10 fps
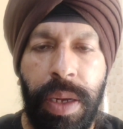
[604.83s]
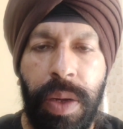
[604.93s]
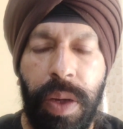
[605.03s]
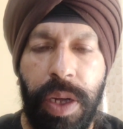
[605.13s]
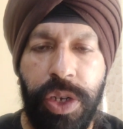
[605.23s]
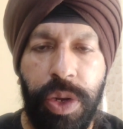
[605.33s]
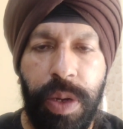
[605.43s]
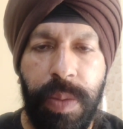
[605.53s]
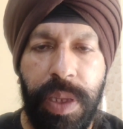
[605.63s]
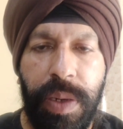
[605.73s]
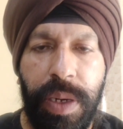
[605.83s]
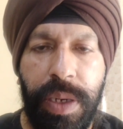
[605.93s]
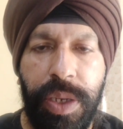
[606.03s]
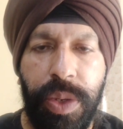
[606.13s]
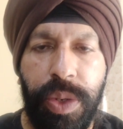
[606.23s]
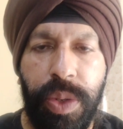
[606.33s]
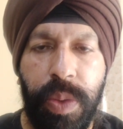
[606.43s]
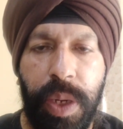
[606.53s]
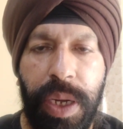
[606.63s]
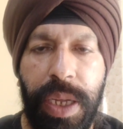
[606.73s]
Now, Ashok Mitran used to
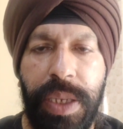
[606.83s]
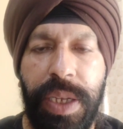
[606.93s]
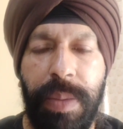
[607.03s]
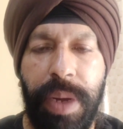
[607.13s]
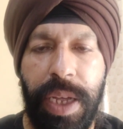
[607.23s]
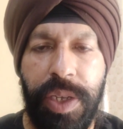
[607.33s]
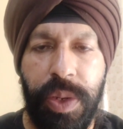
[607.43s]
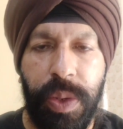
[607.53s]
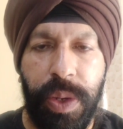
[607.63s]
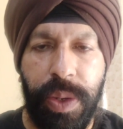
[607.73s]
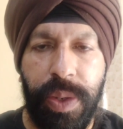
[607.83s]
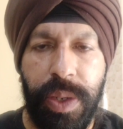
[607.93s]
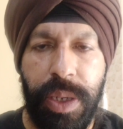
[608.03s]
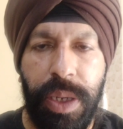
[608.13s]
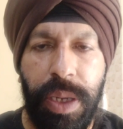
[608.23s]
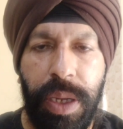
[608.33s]
work in Gemini Studios.